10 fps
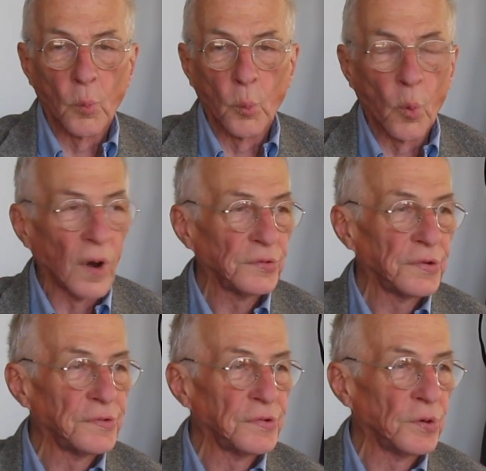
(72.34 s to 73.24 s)
want
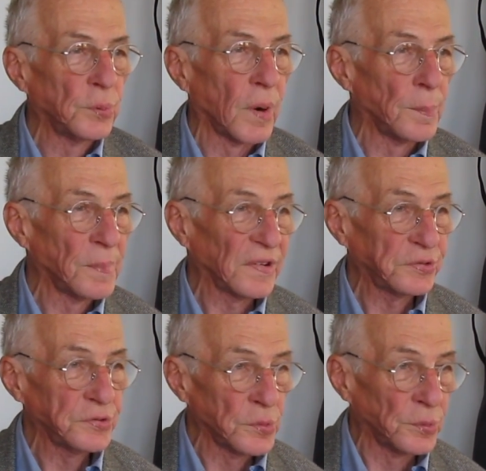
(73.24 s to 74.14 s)
to do
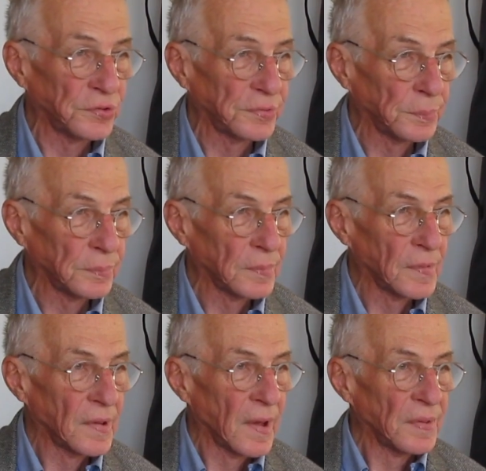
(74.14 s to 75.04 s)
misuse.
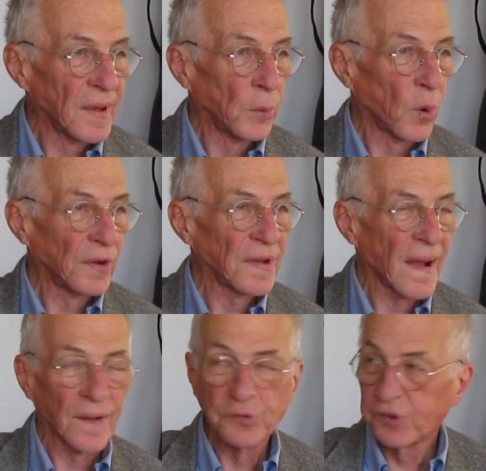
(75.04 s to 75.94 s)
They want to
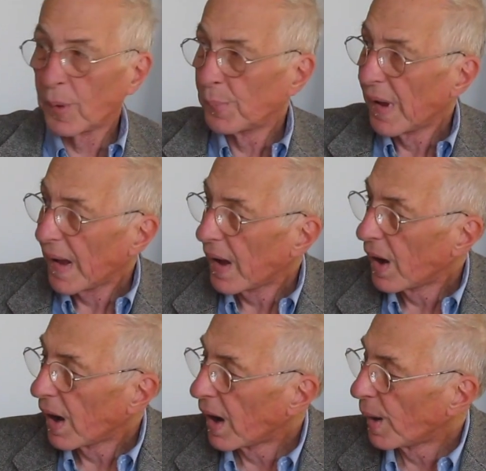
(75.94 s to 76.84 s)
have some
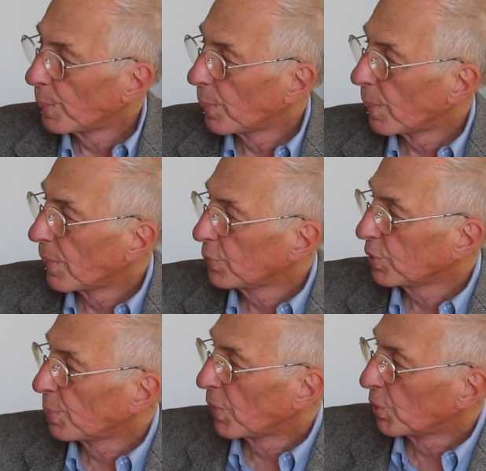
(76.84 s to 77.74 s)

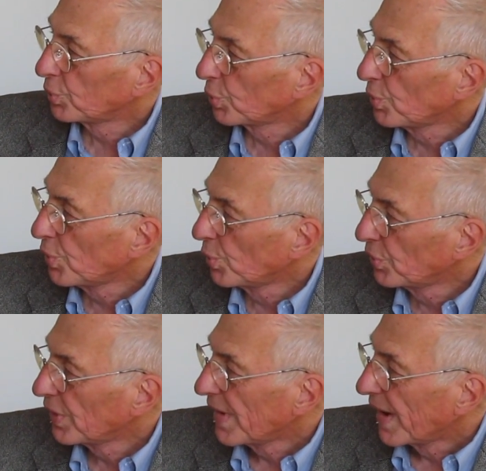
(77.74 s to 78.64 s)
commercial
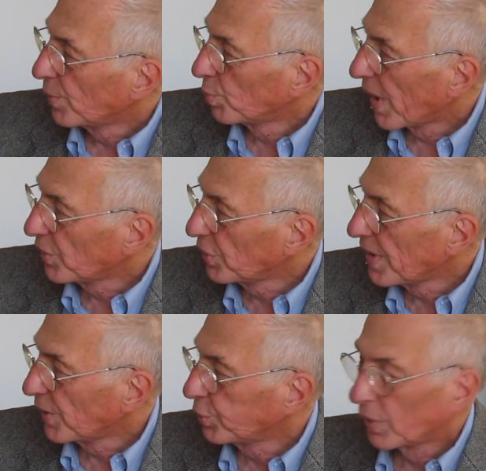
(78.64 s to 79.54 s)
use in
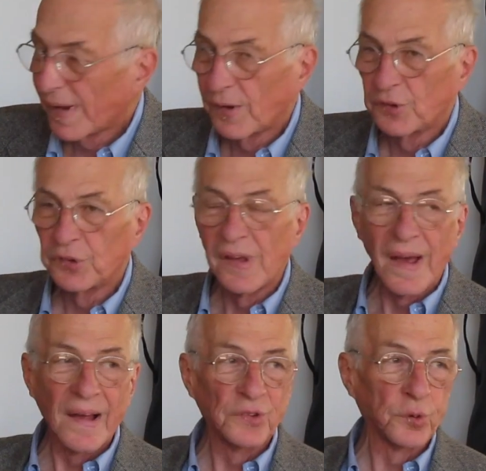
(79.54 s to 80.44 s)
residential areas
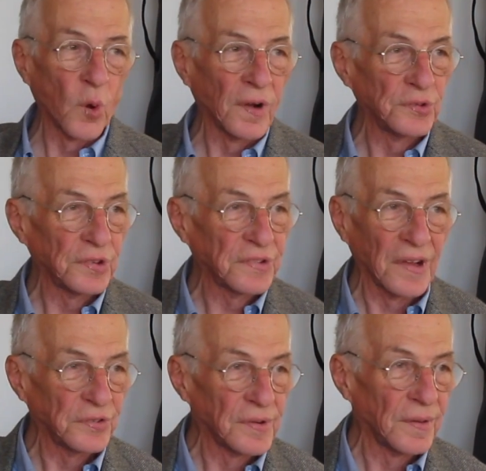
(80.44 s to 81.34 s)
as long as it
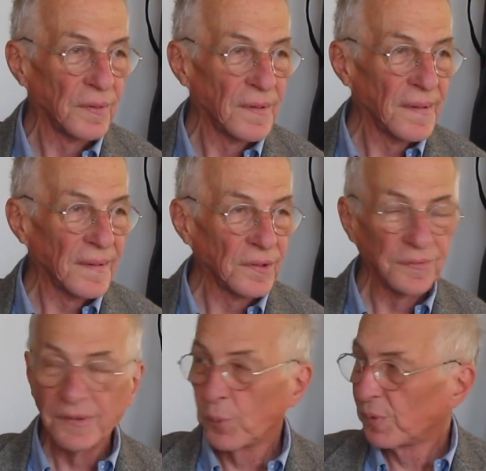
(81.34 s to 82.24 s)
doesn't
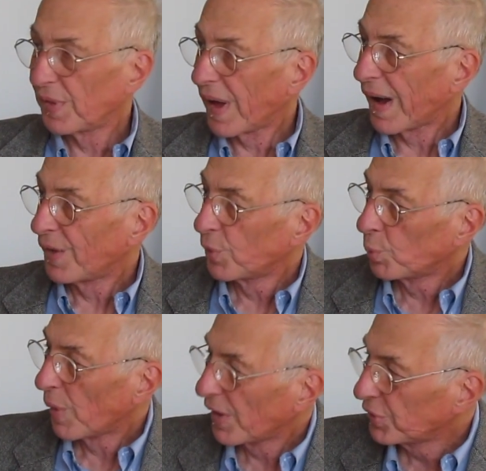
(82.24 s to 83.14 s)
interfere with other
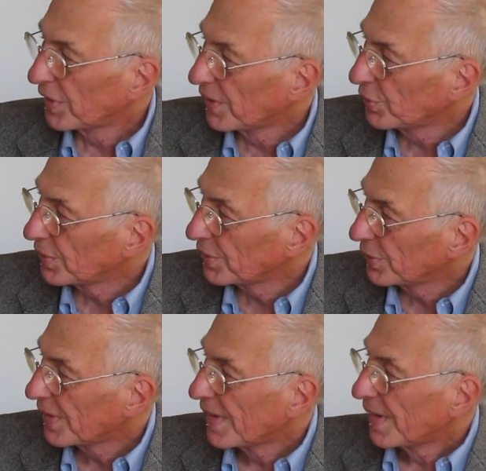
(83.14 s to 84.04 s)
residents.
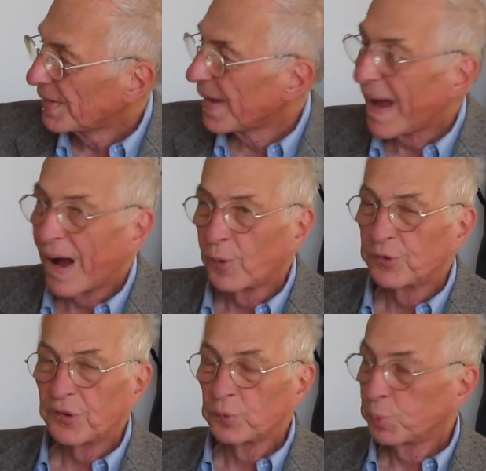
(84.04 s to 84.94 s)
Now
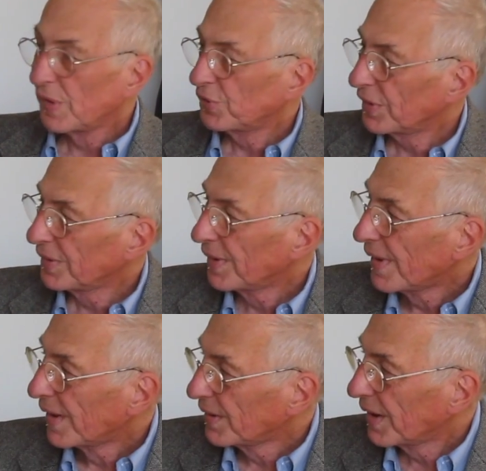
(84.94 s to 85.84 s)
it's increasingly
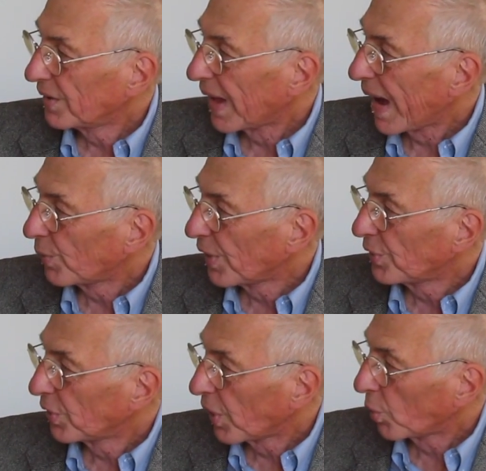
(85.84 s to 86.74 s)
allowed in
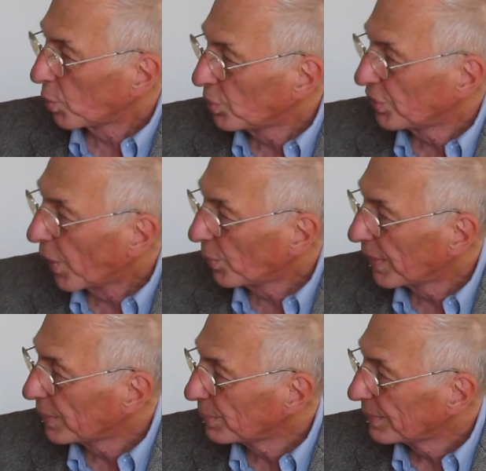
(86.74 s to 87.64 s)
the local
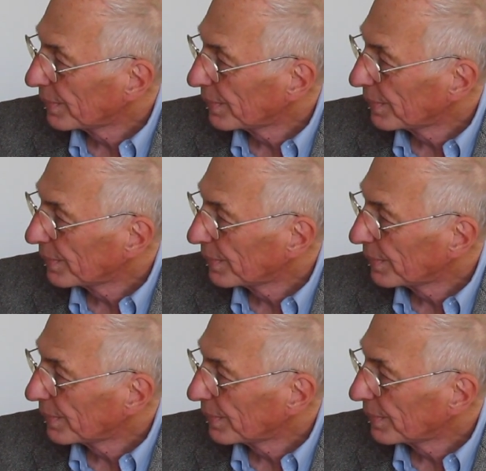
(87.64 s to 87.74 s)
zoning.